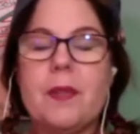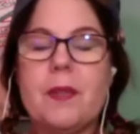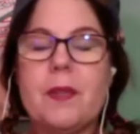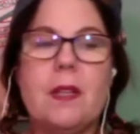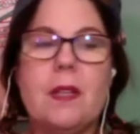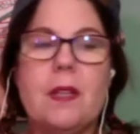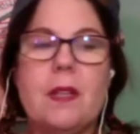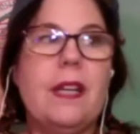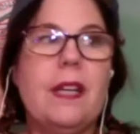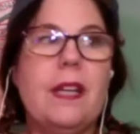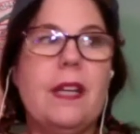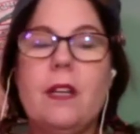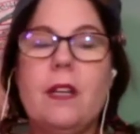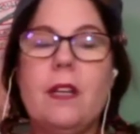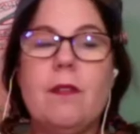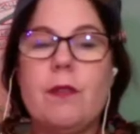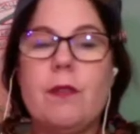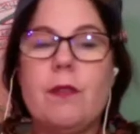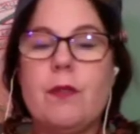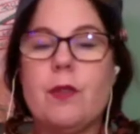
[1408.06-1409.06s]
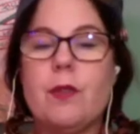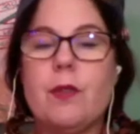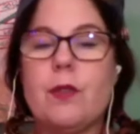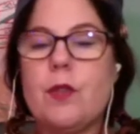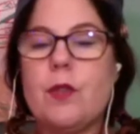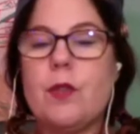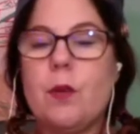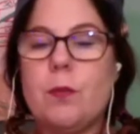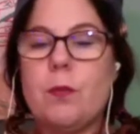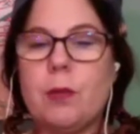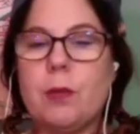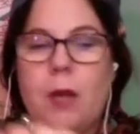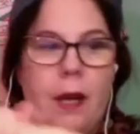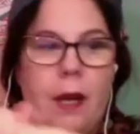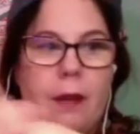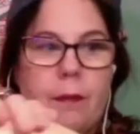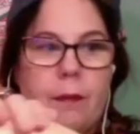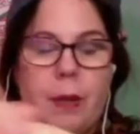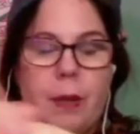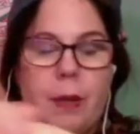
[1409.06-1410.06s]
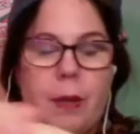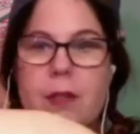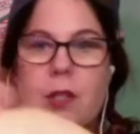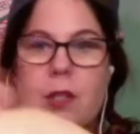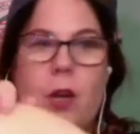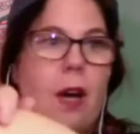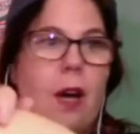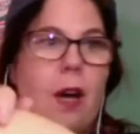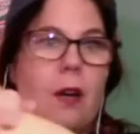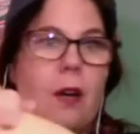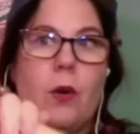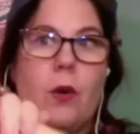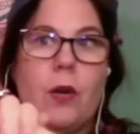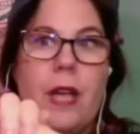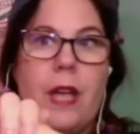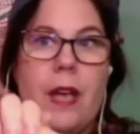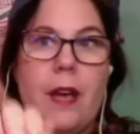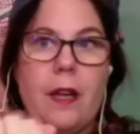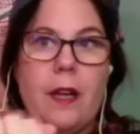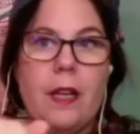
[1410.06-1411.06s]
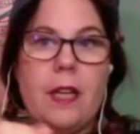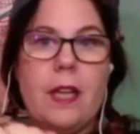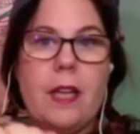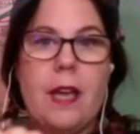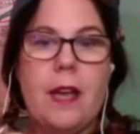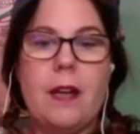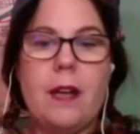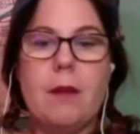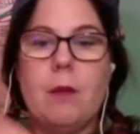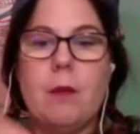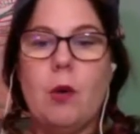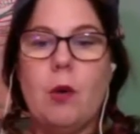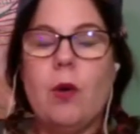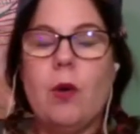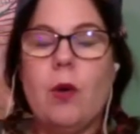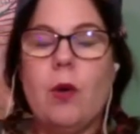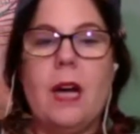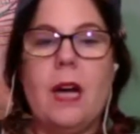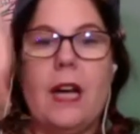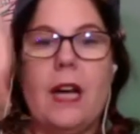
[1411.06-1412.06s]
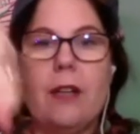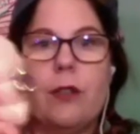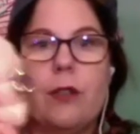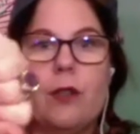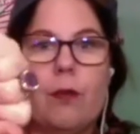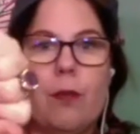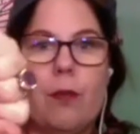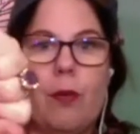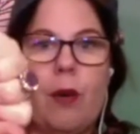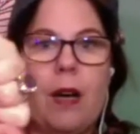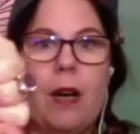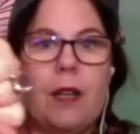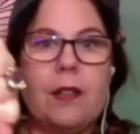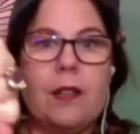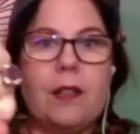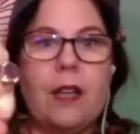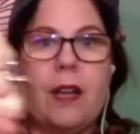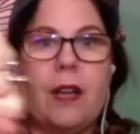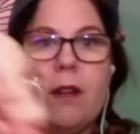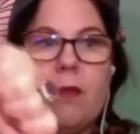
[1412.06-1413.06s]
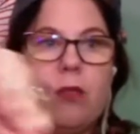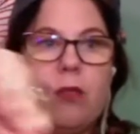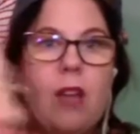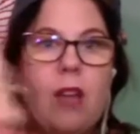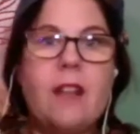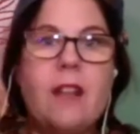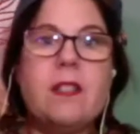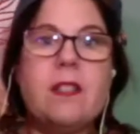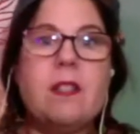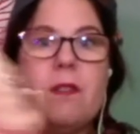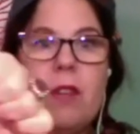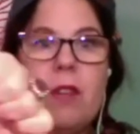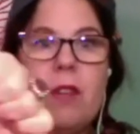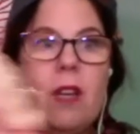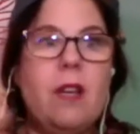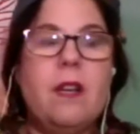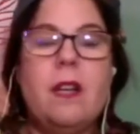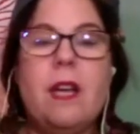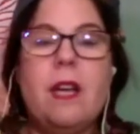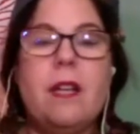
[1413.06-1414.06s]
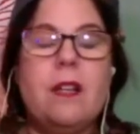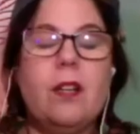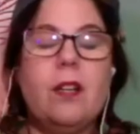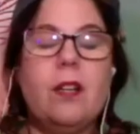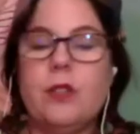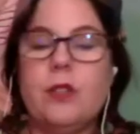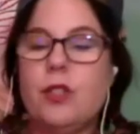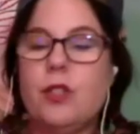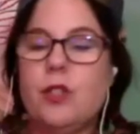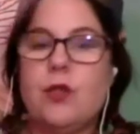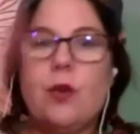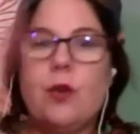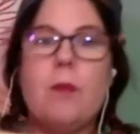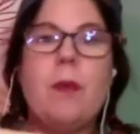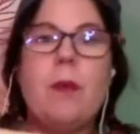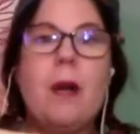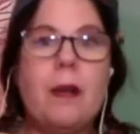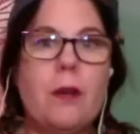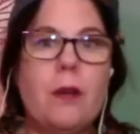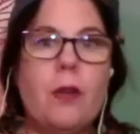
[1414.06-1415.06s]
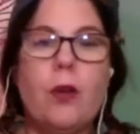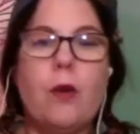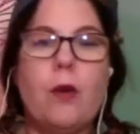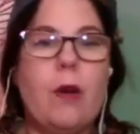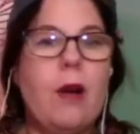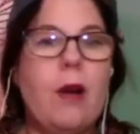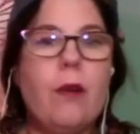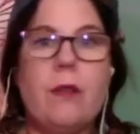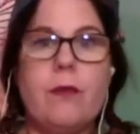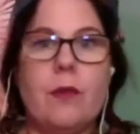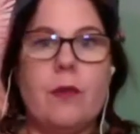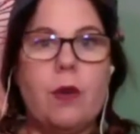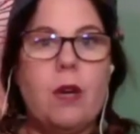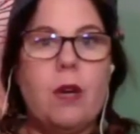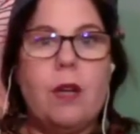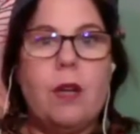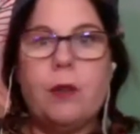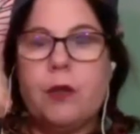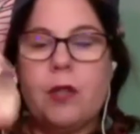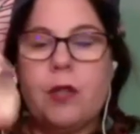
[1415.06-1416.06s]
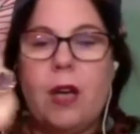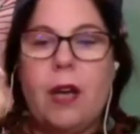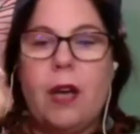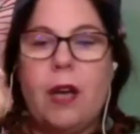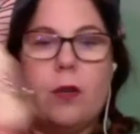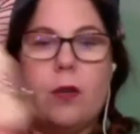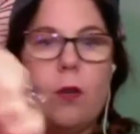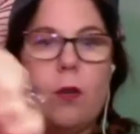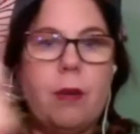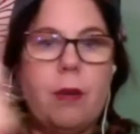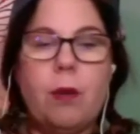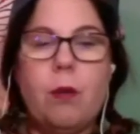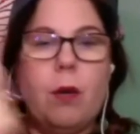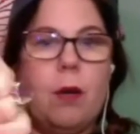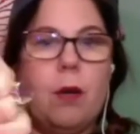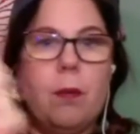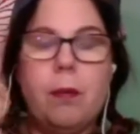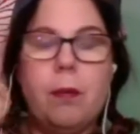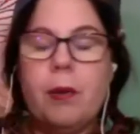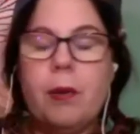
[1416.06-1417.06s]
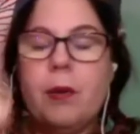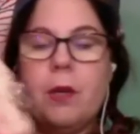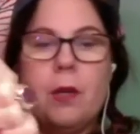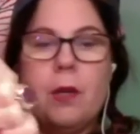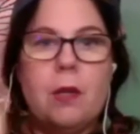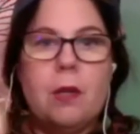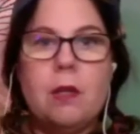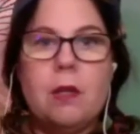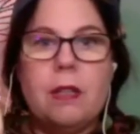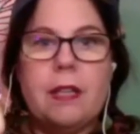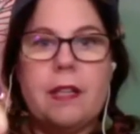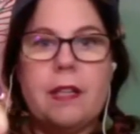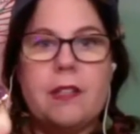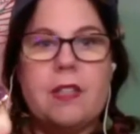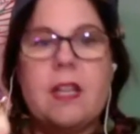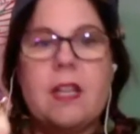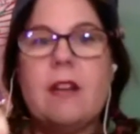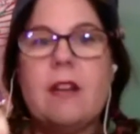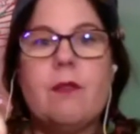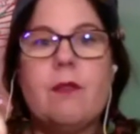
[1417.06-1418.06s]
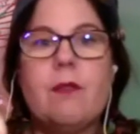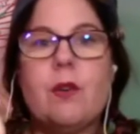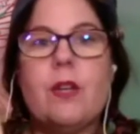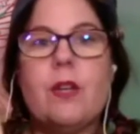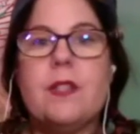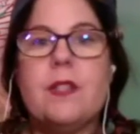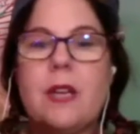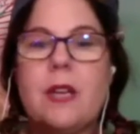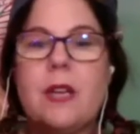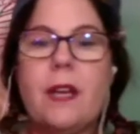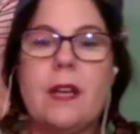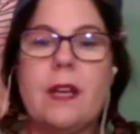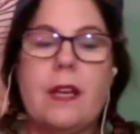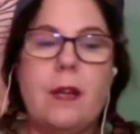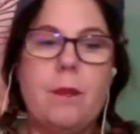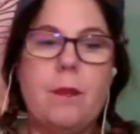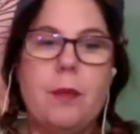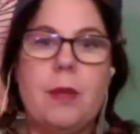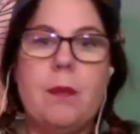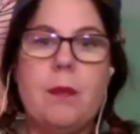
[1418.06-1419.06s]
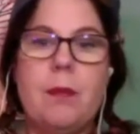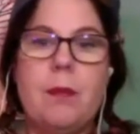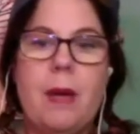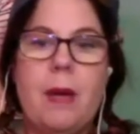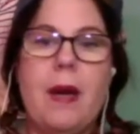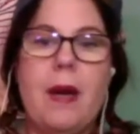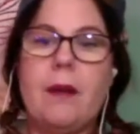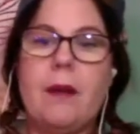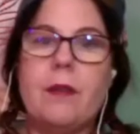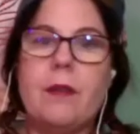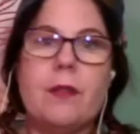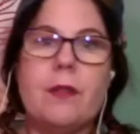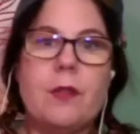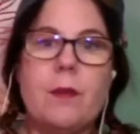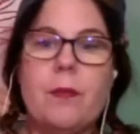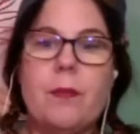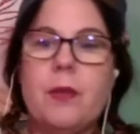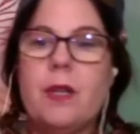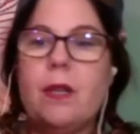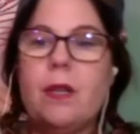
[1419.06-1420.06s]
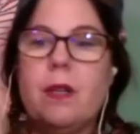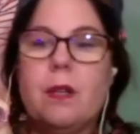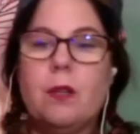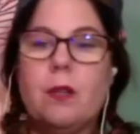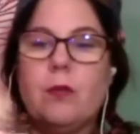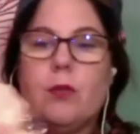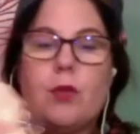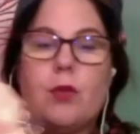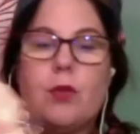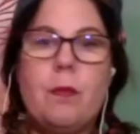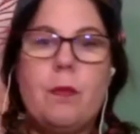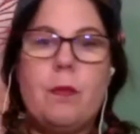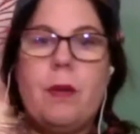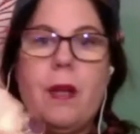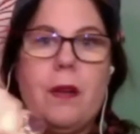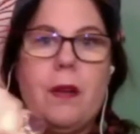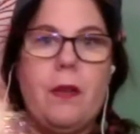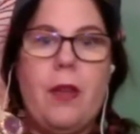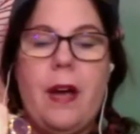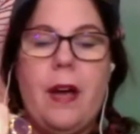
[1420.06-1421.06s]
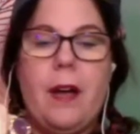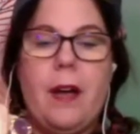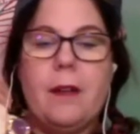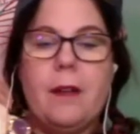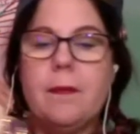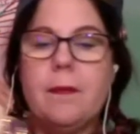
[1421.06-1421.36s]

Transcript: like even if there's no blood by a dog or cat, any animal, hydrogen peroxide, lots of it, and it'll just drip onto the ground if you're outside, no big whoop. Like I said, if you're inside, get a pee pad or something, it'll drip onto that,